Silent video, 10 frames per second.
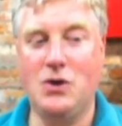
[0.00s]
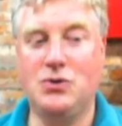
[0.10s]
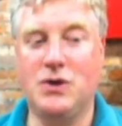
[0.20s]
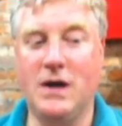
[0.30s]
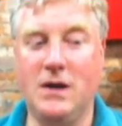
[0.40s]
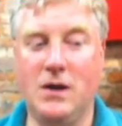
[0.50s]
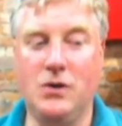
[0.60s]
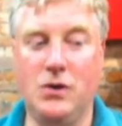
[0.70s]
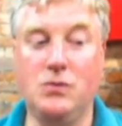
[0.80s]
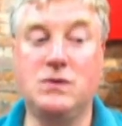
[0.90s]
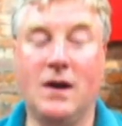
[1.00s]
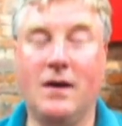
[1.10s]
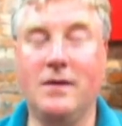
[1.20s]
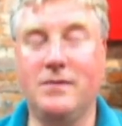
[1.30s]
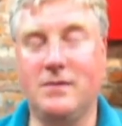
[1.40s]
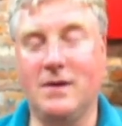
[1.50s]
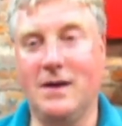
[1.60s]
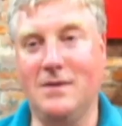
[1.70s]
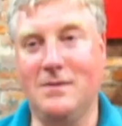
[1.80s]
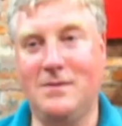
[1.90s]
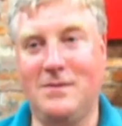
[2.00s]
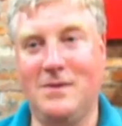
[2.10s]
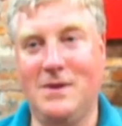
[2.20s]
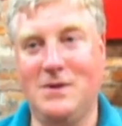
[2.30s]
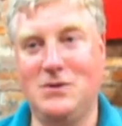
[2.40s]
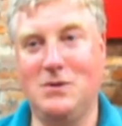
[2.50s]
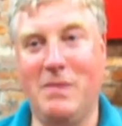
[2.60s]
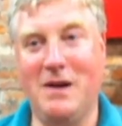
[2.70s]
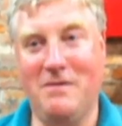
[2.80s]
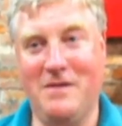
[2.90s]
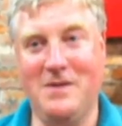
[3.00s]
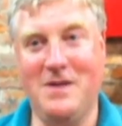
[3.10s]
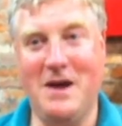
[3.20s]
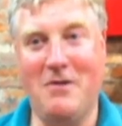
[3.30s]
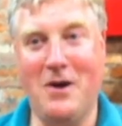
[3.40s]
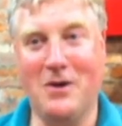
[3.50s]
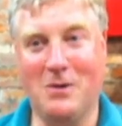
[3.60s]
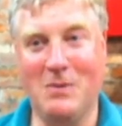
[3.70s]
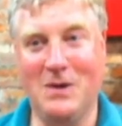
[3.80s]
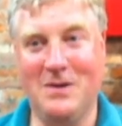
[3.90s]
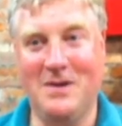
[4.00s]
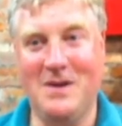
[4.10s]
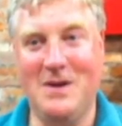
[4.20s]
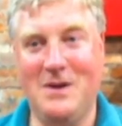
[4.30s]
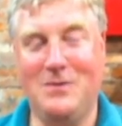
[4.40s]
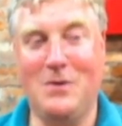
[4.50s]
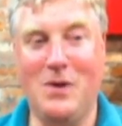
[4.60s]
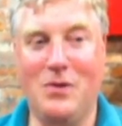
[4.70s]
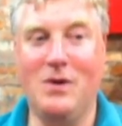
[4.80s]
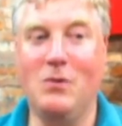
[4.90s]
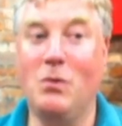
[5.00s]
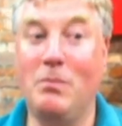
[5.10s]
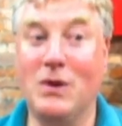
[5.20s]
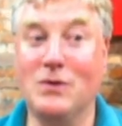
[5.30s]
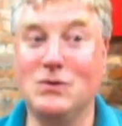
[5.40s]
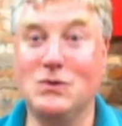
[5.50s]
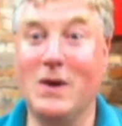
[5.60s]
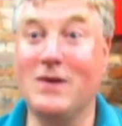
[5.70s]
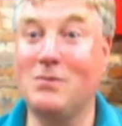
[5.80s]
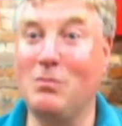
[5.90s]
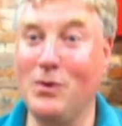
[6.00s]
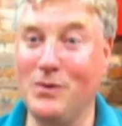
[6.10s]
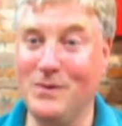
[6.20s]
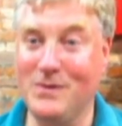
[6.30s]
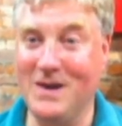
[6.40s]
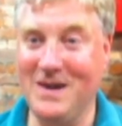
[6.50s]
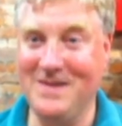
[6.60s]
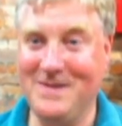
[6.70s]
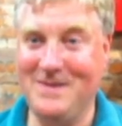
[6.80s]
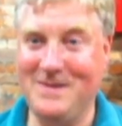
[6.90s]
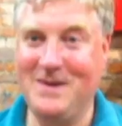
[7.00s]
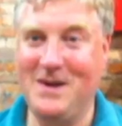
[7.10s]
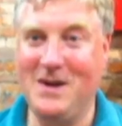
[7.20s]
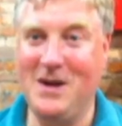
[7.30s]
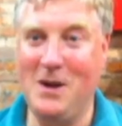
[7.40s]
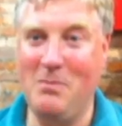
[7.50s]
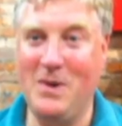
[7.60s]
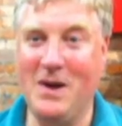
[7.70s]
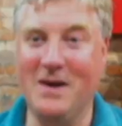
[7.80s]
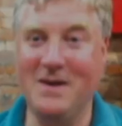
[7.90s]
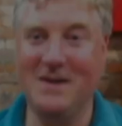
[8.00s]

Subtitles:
try and utilise science to benefit their argument. So I thought it would be good to explore the science behind